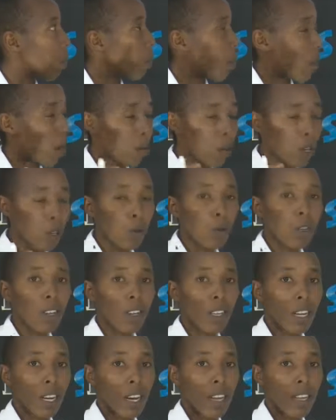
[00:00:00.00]
we are going to
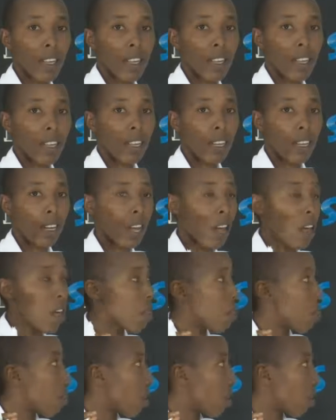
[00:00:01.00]
discuss
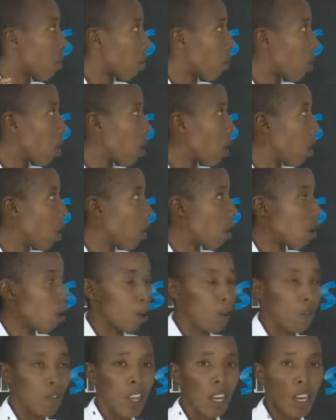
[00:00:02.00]
the role
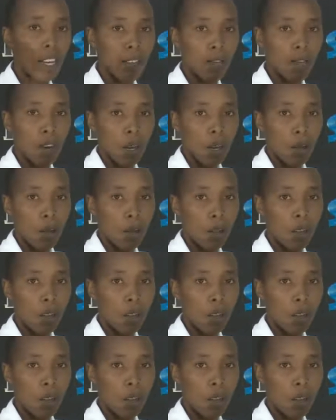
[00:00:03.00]
of the liver